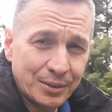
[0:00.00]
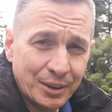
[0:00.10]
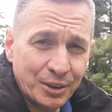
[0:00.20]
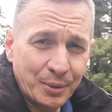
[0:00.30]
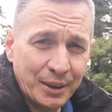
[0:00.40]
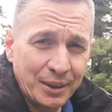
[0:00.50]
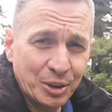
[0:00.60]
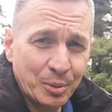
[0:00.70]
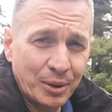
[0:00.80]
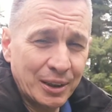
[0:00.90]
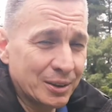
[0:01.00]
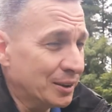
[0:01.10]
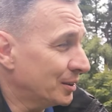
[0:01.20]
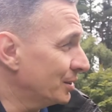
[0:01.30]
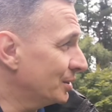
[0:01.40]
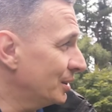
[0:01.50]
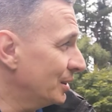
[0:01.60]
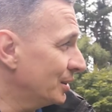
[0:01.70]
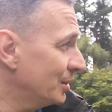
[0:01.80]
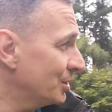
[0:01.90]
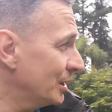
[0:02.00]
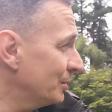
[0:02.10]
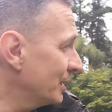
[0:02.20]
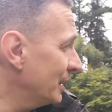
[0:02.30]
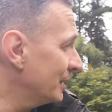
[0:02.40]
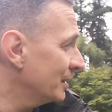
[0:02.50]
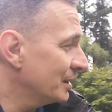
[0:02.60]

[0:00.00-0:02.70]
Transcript: this is quite a nice spot actually, just to chill out again.